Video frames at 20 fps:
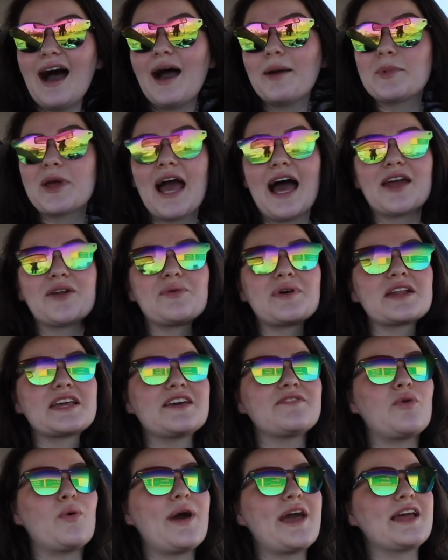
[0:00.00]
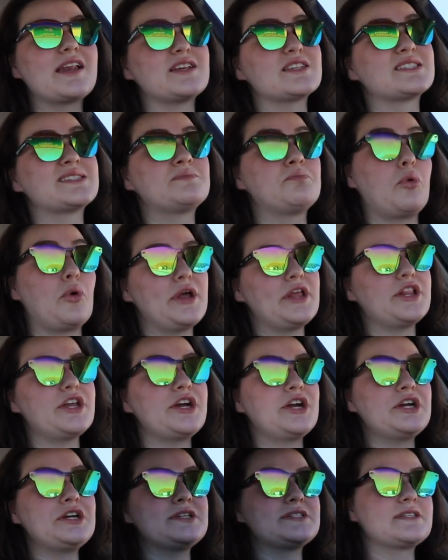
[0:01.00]
I mean, I don't wanna give away any
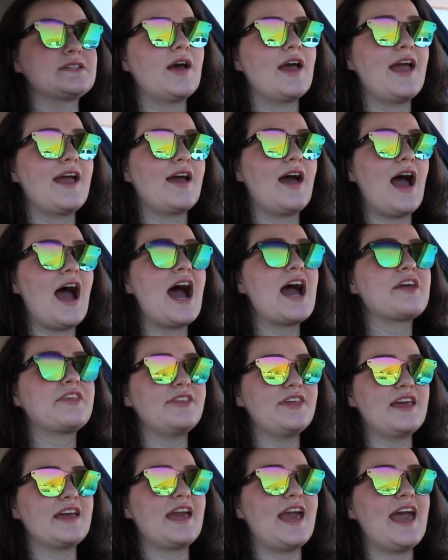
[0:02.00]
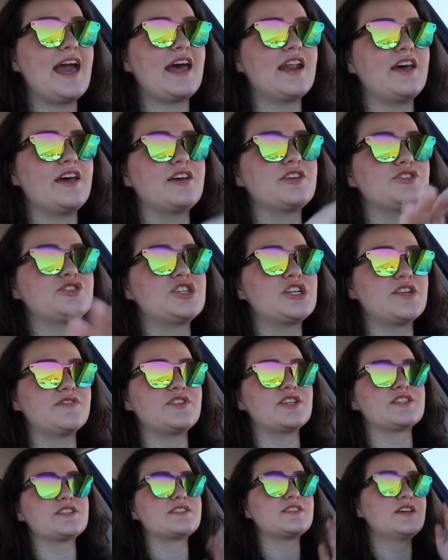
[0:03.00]
spoilers. I think Hannah should have
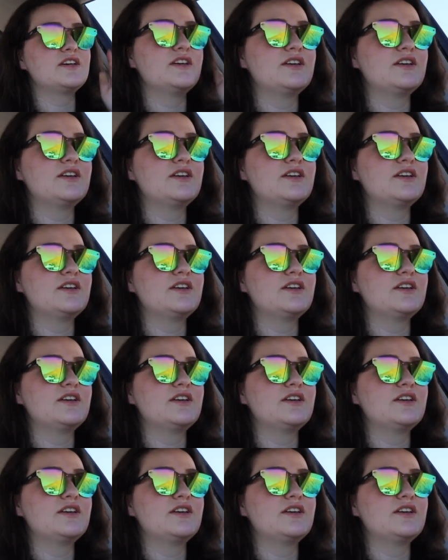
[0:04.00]
just...